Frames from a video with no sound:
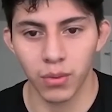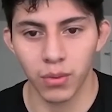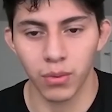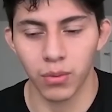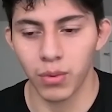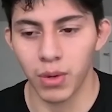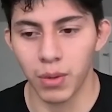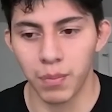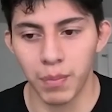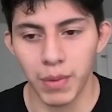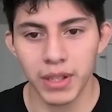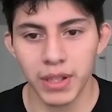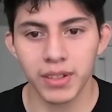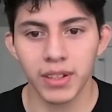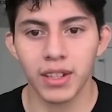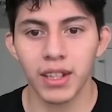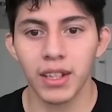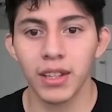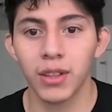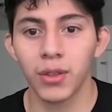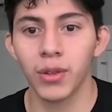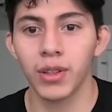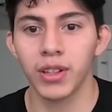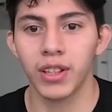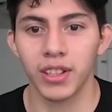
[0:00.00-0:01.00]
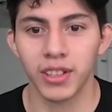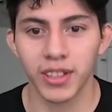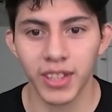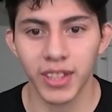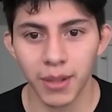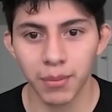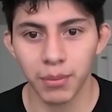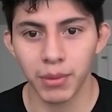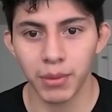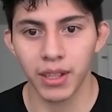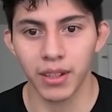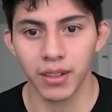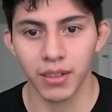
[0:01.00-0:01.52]
We're basically doing the
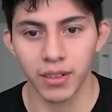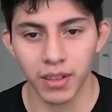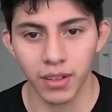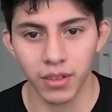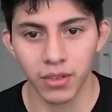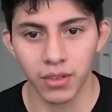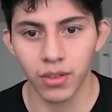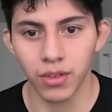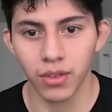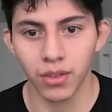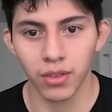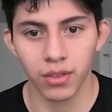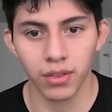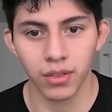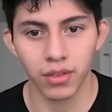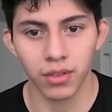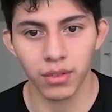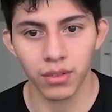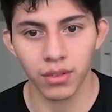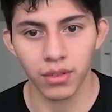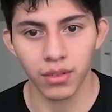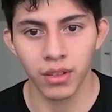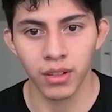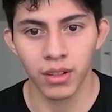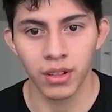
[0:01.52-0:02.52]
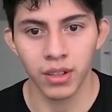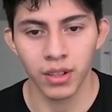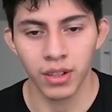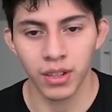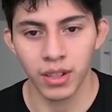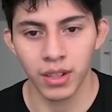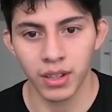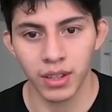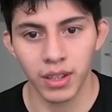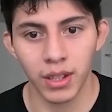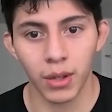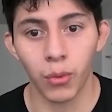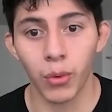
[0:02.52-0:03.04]
same things. It's just
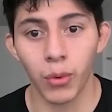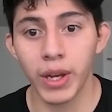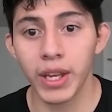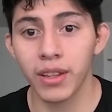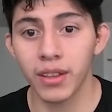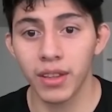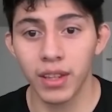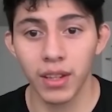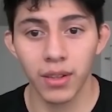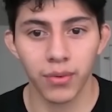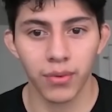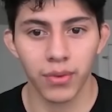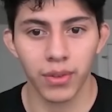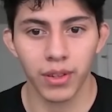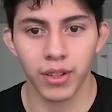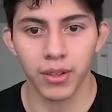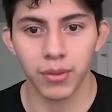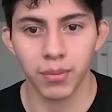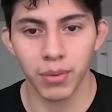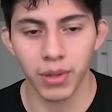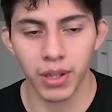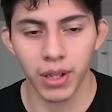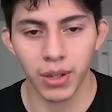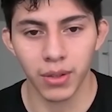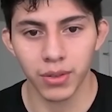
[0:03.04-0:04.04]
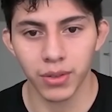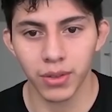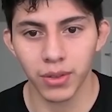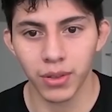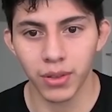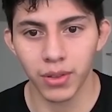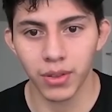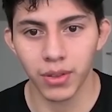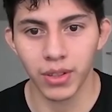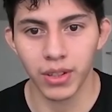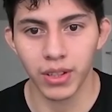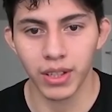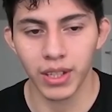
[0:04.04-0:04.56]
the weight difference, but also,
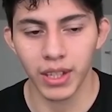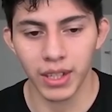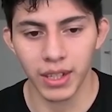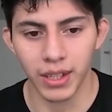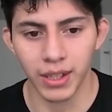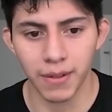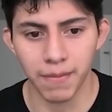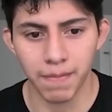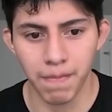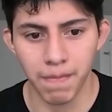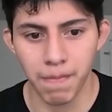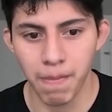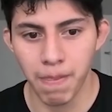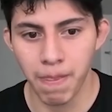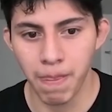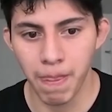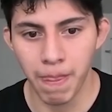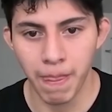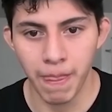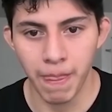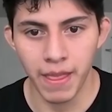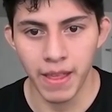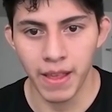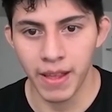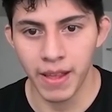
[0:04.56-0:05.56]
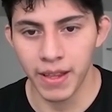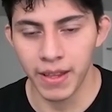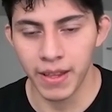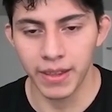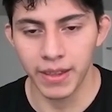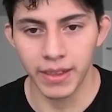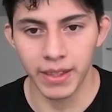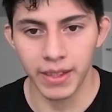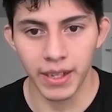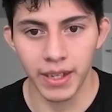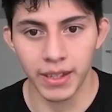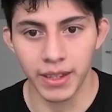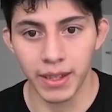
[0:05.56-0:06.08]

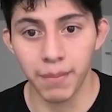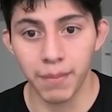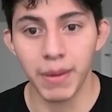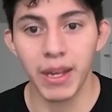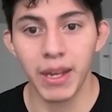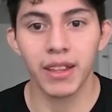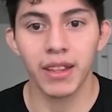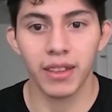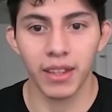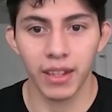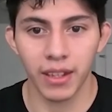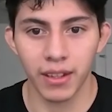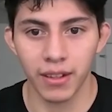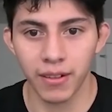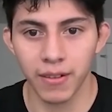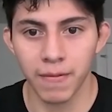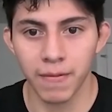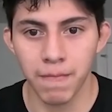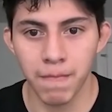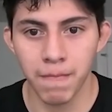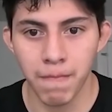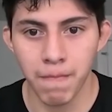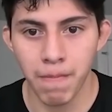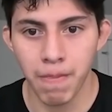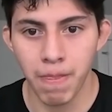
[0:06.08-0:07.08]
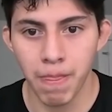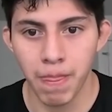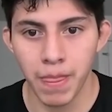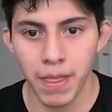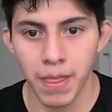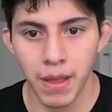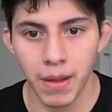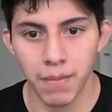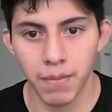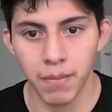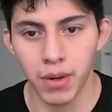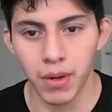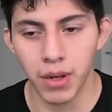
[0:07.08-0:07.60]
the main thing.
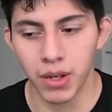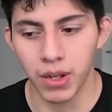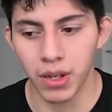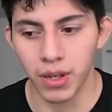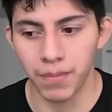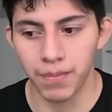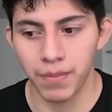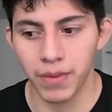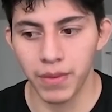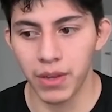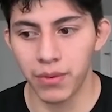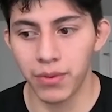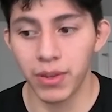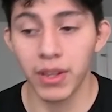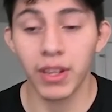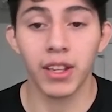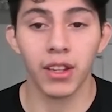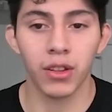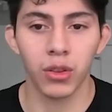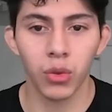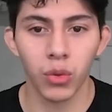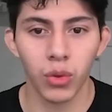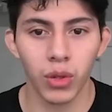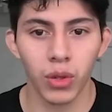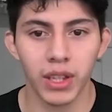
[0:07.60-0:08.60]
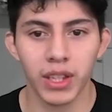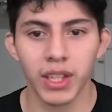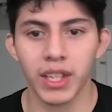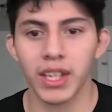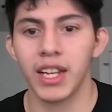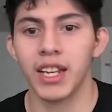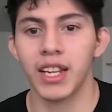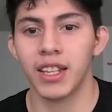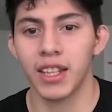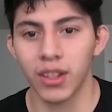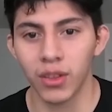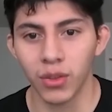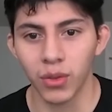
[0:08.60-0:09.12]
But if he can do it, then
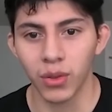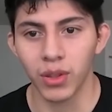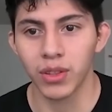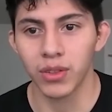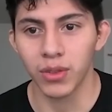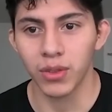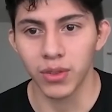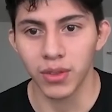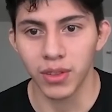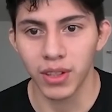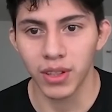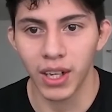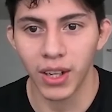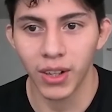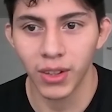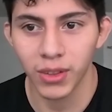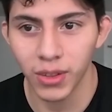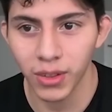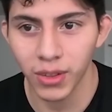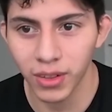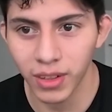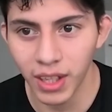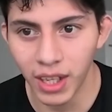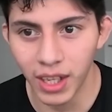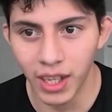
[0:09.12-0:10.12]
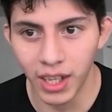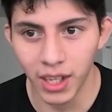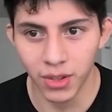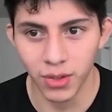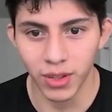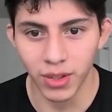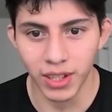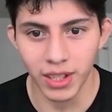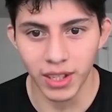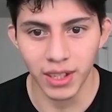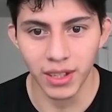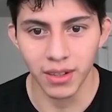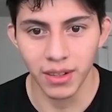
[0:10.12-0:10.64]
I can do it too. How does that
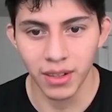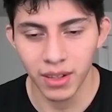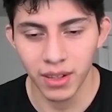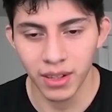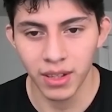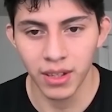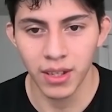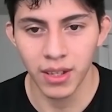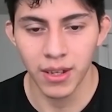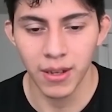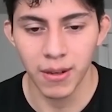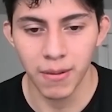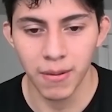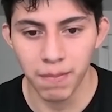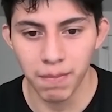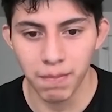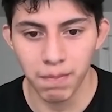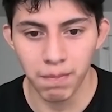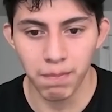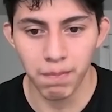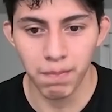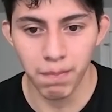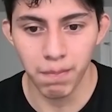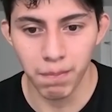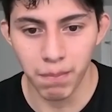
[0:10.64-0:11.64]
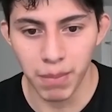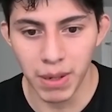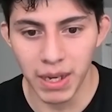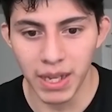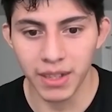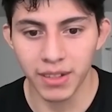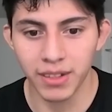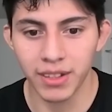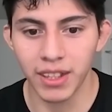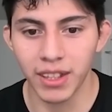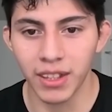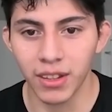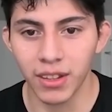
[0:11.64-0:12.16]
actually
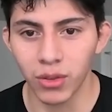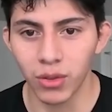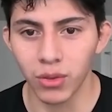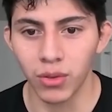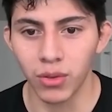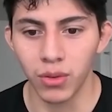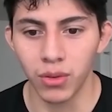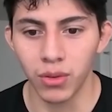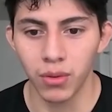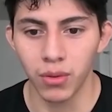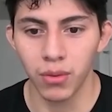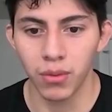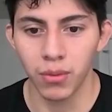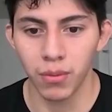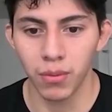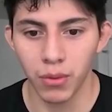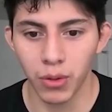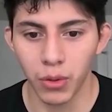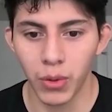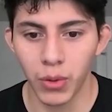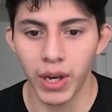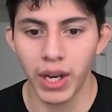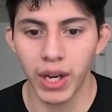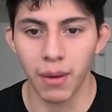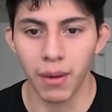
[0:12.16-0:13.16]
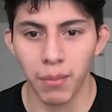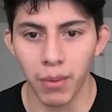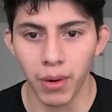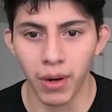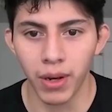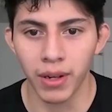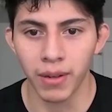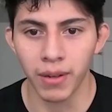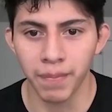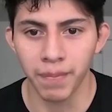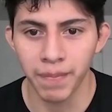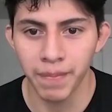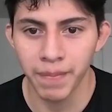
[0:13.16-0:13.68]
place into create a
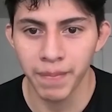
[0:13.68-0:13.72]
bond?